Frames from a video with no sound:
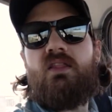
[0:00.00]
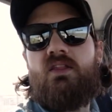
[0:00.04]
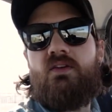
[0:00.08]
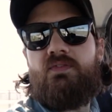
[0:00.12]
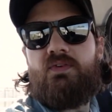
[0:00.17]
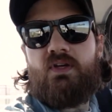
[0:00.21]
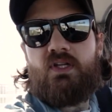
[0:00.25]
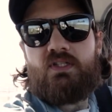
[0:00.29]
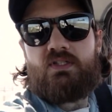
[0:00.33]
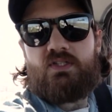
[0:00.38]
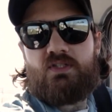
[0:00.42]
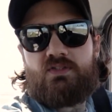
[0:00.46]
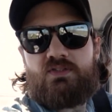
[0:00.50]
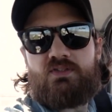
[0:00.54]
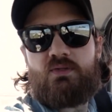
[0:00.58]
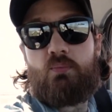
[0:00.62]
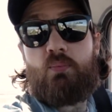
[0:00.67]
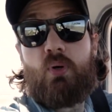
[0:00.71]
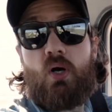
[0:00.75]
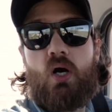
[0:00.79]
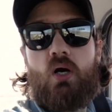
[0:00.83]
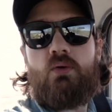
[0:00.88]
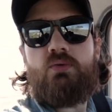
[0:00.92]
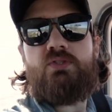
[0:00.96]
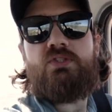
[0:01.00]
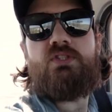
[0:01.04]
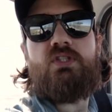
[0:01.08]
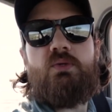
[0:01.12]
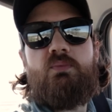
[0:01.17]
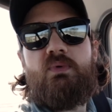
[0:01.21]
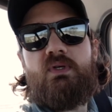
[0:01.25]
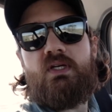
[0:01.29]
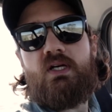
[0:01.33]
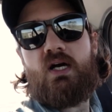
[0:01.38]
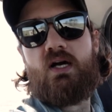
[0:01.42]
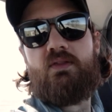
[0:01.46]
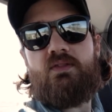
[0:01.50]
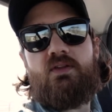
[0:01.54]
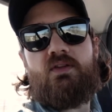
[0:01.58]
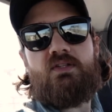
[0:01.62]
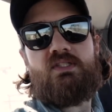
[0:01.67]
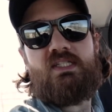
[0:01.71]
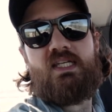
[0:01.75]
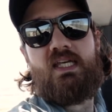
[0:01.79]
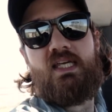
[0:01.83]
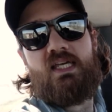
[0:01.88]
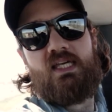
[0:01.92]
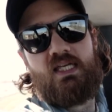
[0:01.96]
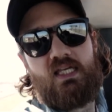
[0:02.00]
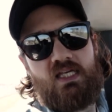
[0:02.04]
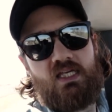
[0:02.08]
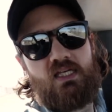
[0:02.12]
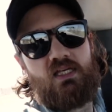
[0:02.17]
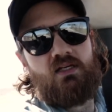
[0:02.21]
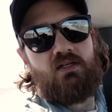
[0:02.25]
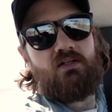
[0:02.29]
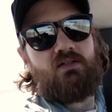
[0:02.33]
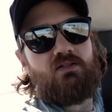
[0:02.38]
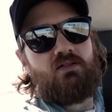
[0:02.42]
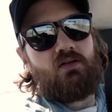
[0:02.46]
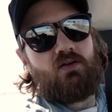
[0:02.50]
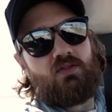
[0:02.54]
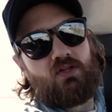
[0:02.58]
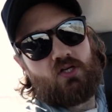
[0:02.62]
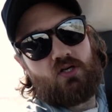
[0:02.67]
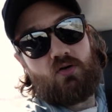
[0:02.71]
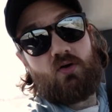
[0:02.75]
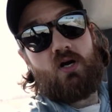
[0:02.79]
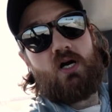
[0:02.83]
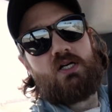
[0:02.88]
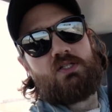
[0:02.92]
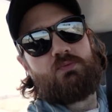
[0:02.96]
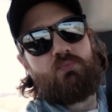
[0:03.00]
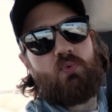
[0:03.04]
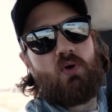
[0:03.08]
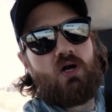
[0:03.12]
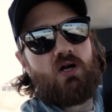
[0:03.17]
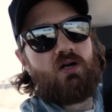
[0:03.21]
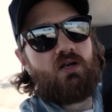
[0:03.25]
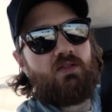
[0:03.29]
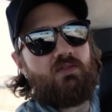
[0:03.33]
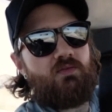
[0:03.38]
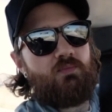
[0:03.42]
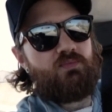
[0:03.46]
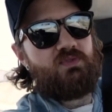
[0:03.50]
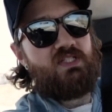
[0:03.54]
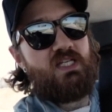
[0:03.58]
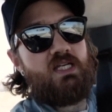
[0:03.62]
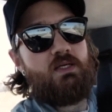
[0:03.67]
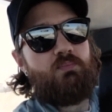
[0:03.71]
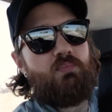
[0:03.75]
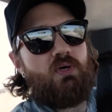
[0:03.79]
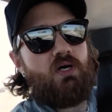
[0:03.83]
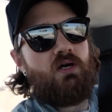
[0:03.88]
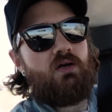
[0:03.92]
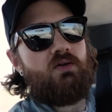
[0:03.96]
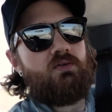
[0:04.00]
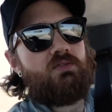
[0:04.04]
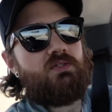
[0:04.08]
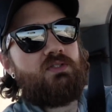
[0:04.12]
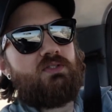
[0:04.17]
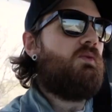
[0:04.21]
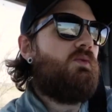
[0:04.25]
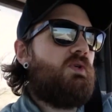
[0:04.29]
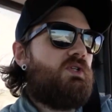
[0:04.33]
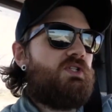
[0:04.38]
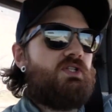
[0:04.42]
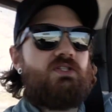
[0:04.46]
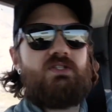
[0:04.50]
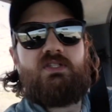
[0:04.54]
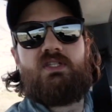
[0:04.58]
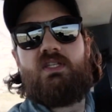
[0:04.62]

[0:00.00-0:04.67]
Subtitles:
The fence is supposed to be on the T, or the cross part of the T-post, which is